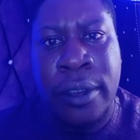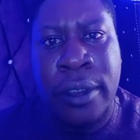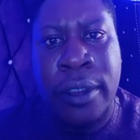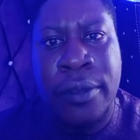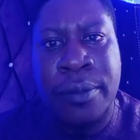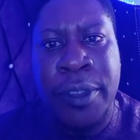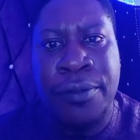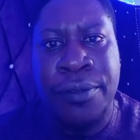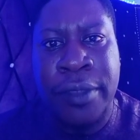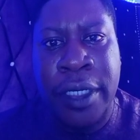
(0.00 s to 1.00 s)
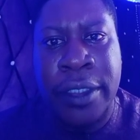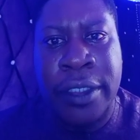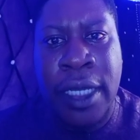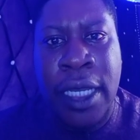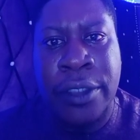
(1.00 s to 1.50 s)
is being fed
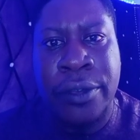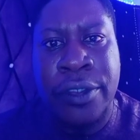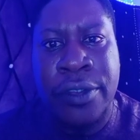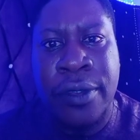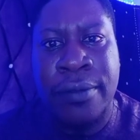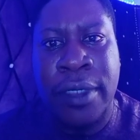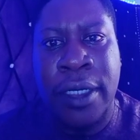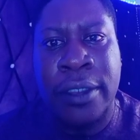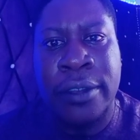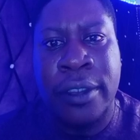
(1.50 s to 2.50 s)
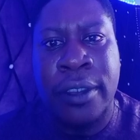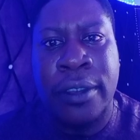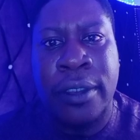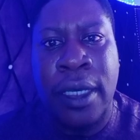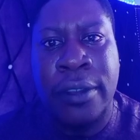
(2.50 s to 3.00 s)
and you discover
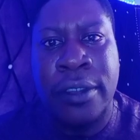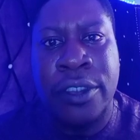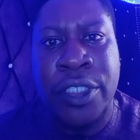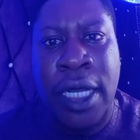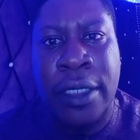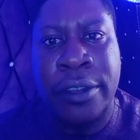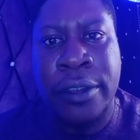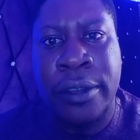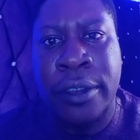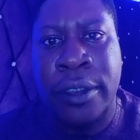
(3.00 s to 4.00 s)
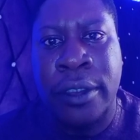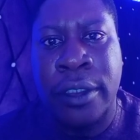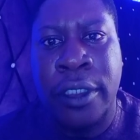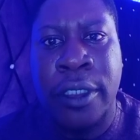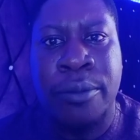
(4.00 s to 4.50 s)
that the child
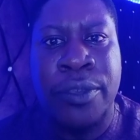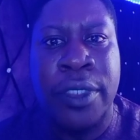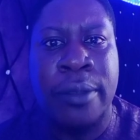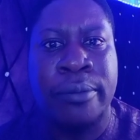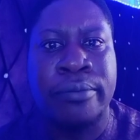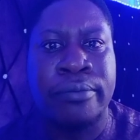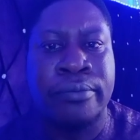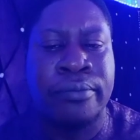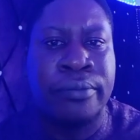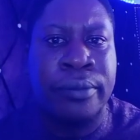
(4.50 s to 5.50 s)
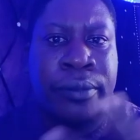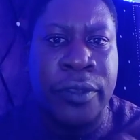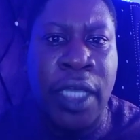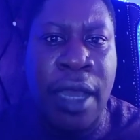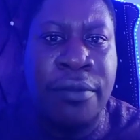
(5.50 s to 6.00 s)
keeps
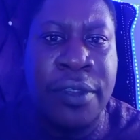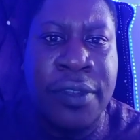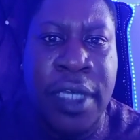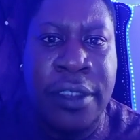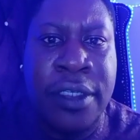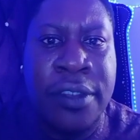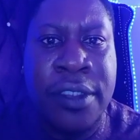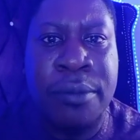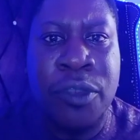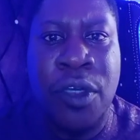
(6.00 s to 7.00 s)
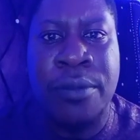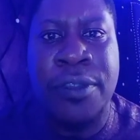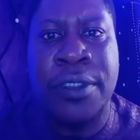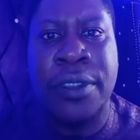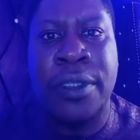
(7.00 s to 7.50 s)
having certain
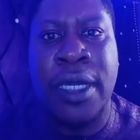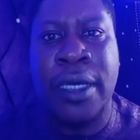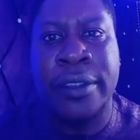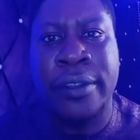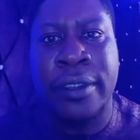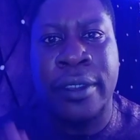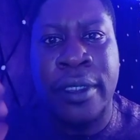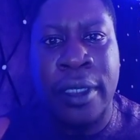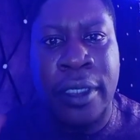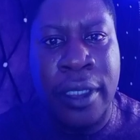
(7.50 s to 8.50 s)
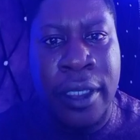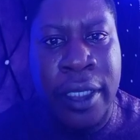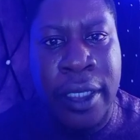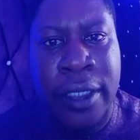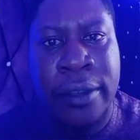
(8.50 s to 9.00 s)
symptoms either in the
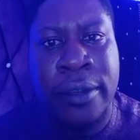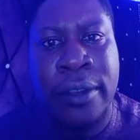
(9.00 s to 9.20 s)
ear,